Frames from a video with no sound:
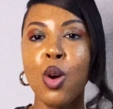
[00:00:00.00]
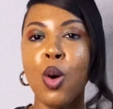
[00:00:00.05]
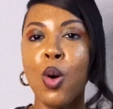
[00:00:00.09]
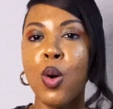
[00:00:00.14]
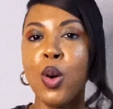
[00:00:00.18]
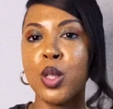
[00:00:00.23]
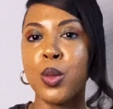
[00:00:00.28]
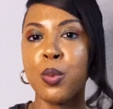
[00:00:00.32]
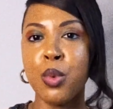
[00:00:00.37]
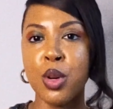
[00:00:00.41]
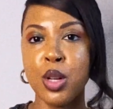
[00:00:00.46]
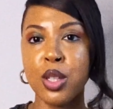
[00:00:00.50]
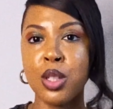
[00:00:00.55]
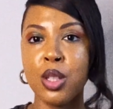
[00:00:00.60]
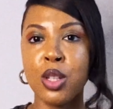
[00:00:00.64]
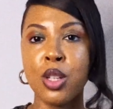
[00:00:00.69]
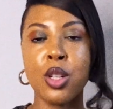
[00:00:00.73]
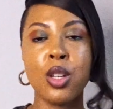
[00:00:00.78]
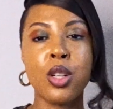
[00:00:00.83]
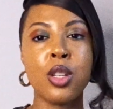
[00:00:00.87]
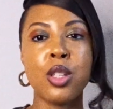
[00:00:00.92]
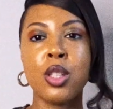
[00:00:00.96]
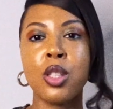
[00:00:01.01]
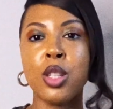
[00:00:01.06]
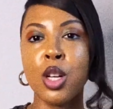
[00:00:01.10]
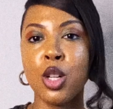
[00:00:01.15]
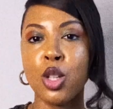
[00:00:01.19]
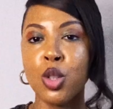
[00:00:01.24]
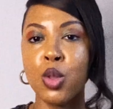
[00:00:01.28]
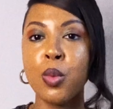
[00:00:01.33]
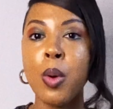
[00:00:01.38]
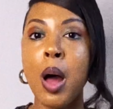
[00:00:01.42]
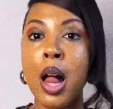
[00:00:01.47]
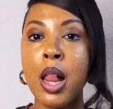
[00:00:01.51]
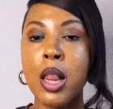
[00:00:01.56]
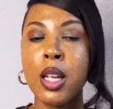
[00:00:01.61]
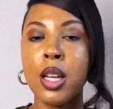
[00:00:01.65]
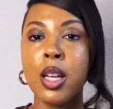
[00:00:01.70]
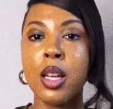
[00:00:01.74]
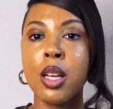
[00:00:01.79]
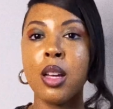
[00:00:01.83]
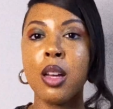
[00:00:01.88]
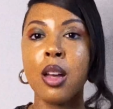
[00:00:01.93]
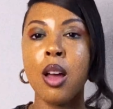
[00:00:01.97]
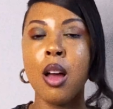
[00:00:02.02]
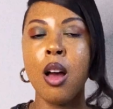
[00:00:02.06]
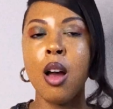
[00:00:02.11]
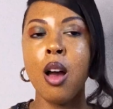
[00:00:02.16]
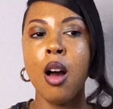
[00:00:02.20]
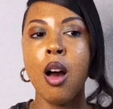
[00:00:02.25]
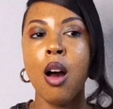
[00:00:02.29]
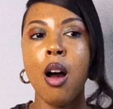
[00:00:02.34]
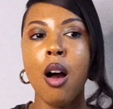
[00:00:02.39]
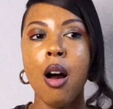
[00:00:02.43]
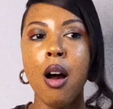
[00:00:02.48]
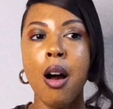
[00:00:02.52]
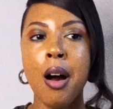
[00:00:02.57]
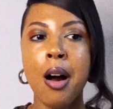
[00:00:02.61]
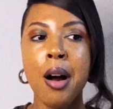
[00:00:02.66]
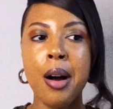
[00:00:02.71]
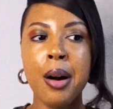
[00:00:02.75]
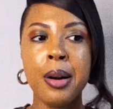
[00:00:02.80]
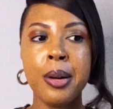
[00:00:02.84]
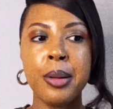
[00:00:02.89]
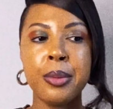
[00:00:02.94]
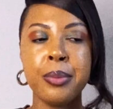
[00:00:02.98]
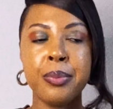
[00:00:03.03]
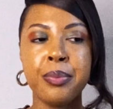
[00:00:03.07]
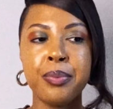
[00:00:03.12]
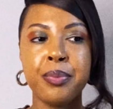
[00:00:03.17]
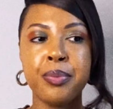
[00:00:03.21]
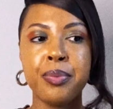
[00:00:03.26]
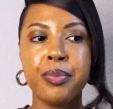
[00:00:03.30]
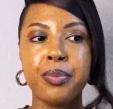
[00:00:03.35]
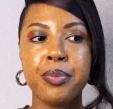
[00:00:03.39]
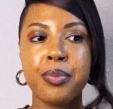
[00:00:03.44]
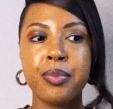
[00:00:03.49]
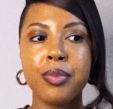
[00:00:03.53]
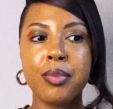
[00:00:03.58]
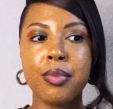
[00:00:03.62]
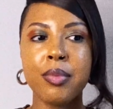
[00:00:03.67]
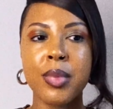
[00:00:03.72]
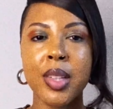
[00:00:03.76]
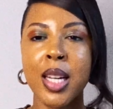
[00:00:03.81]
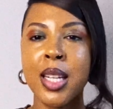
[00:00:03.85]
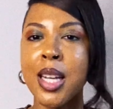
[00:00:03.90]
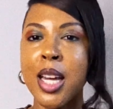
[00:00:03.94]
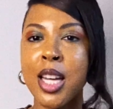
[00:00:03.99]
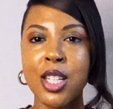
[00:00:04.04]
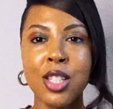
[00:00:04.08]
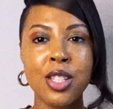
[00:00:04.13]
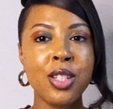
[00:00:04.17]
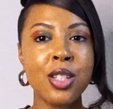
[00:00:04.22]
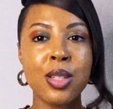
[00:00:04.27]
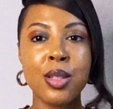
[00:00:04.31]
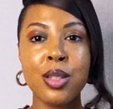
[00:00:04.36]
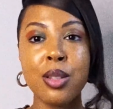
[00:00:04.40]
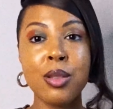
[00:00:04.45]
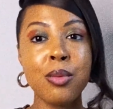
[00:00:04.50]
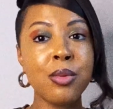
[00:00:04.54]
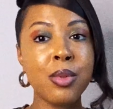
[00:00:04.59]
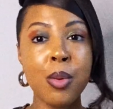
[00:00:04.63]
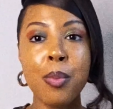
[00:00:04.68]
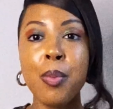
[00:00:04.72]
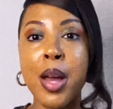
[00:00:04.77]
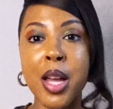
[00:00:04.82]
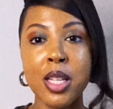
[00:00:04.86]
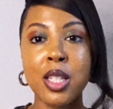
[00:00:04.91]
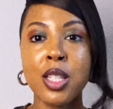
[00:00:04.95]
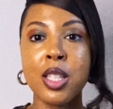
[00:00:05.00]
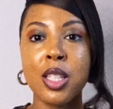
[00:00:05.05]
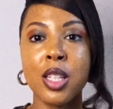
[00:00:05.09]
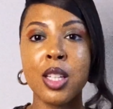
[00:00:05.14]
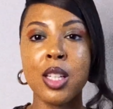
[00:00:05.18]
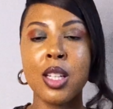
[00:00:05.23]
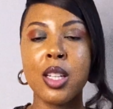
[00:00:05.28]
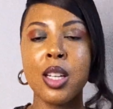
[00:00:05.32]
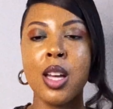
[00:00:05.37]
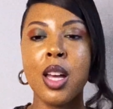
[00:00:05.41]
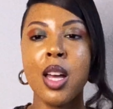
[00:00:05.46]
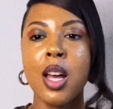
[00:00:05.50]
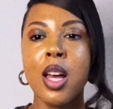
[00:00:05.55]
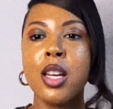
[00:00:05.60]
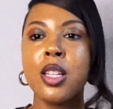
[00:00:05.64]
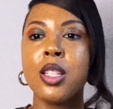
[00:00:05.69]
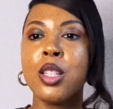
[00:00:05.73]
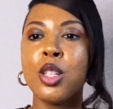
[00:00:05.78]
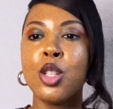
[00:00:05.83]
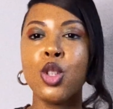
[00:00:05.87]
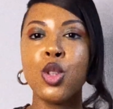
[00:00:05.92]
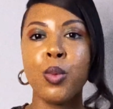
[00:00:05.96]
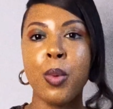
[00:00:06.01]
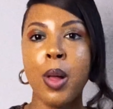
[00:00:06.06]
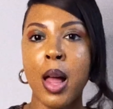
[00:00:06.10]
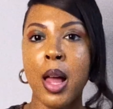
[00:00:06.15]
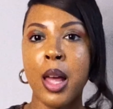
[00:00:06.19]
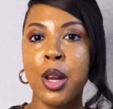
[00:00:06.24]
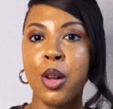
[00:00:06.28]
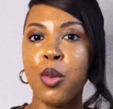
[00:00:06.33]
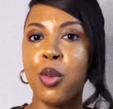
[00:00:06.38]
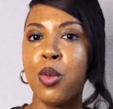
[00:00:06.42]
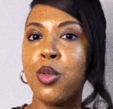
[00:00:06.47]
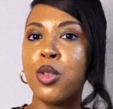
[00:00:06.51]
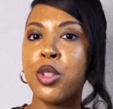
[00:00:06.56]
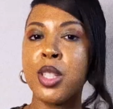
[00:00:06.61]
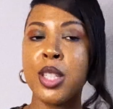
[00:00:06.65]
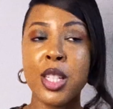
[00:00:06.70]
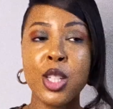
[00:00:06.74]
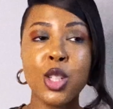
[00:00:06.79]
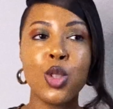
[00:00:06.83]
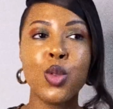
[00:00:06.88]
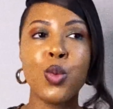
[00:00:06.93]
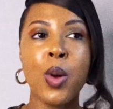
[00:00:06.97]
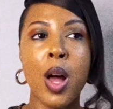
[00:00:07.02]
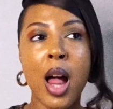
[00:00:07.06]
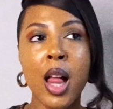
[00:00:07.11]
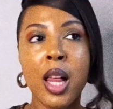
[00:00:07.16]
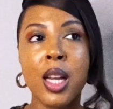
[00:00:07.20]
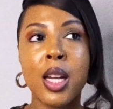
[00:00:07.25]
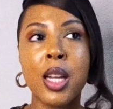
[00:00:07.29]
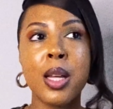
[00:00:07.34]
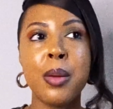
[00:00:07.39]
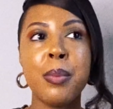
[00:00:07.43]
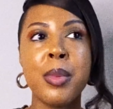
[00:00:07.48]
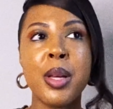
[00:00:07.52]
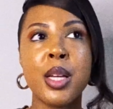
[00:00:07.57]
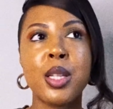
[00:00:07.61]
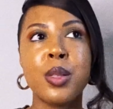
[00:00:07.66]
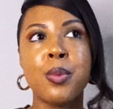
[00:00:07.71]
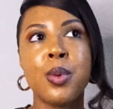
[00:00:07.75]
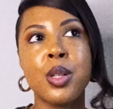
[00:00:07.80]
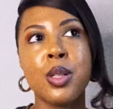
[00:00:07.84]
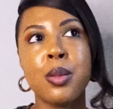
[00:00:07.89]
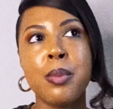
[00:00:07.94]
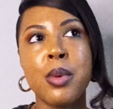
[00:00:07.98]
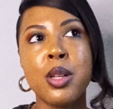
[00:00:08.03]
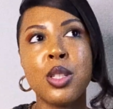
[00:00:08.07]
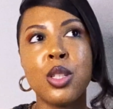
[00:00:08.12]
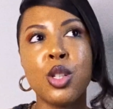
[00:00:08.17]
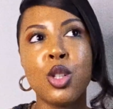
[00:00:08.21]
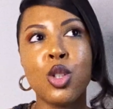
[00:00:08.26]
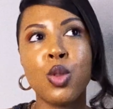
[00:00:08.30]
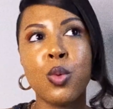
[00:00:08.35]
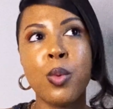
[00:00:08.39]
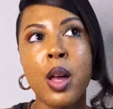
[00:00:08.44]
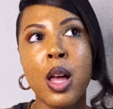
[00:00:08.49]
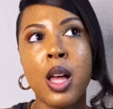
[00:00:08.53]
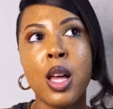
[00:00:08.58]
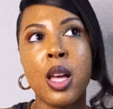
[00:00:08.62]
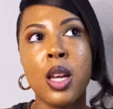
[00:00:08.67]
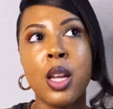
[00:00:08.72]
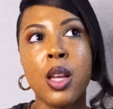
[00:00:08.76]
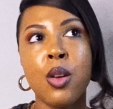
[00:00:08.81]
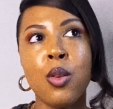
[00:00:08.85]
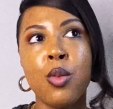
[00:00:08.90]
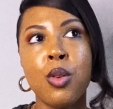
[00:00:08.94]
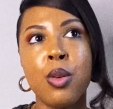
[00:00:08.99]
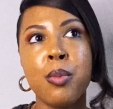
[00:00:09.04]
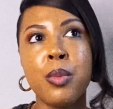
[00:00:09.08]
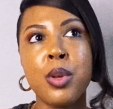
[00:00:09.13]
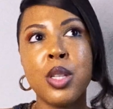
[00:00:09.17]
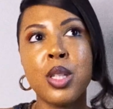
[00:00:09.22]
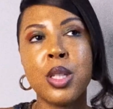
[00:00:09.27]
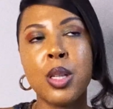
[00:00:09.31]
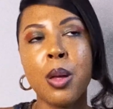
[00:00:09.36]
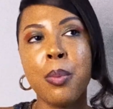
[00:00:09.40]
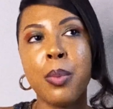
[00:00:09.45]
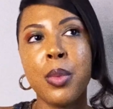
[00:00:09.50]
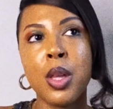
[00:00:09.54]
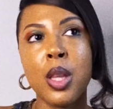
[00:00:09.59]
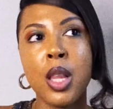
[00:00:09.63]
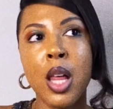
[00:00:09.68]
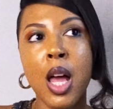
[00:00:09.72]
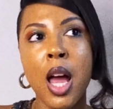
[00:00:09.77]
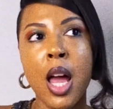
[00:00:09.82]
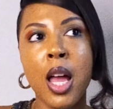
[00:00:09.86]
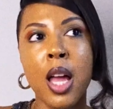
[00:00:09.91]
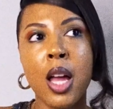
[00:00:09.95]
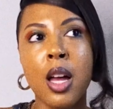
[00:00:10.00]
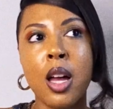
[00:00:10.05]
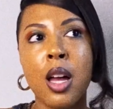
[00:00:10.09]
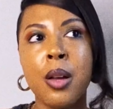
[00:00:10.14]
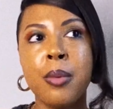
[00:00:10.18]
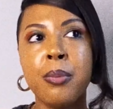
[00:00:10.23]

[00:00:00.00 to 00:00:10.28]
expressing your sexuality. And that's just the basic. Sensuality, me expressing my sensuality would be something like,